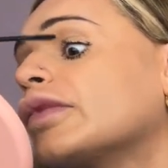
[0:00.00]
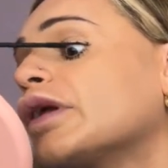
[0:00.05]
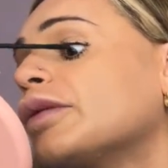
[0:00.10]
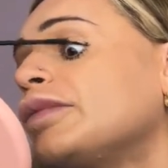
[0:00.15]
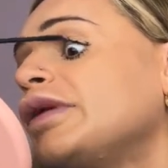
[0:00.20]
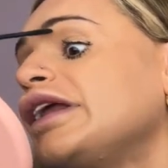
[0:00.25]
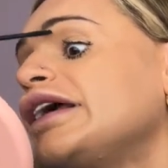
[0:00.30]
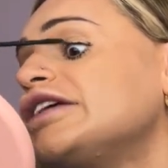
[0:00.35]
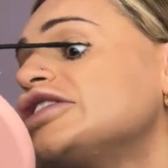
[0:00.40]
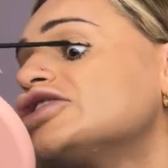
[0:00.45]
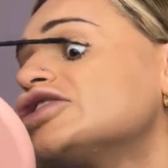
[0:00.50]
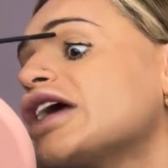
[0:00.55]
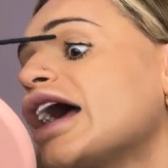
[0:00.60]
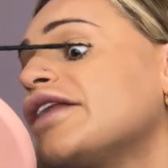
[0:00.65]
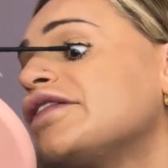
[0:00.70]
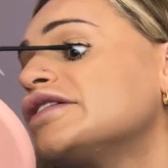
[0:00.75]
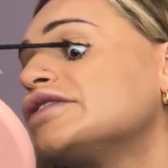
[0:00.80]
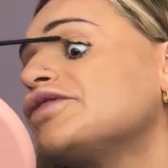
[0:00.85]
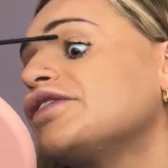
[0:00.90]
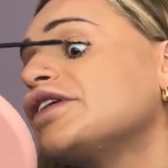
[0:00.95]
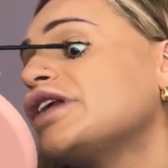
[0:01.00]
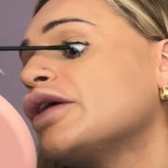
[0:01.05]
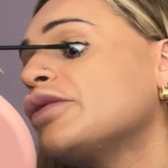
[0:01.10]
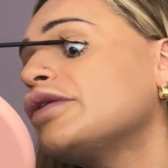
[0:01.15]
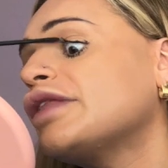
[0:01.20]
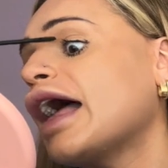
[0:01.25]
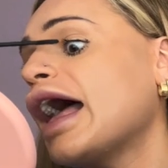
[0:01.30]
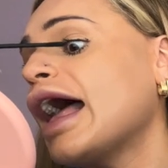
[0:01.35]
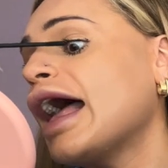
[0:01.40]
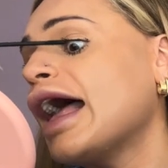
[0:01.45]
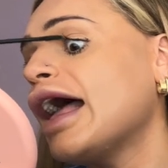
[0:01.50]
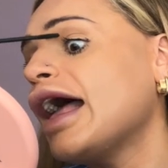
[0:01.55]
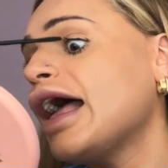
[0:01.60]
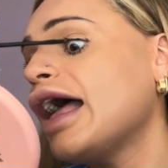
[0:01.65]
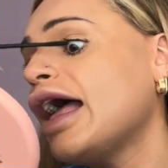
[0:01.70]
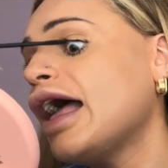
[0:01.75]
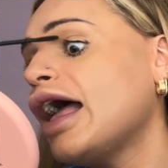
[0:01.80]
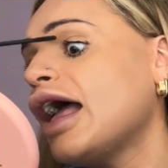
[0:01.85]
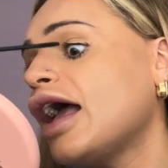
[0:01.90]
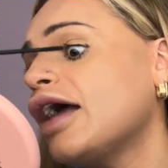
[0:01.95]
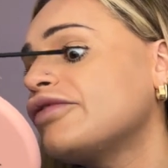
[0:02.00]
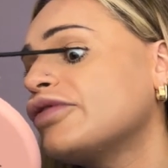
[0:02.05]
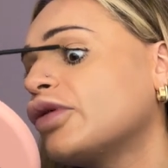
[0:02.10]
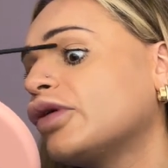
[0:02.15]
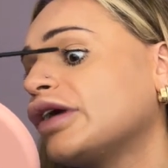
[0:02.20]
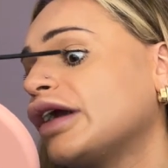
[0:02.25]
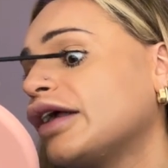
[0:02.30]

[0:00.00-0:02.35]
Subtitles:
Please share this video with everyone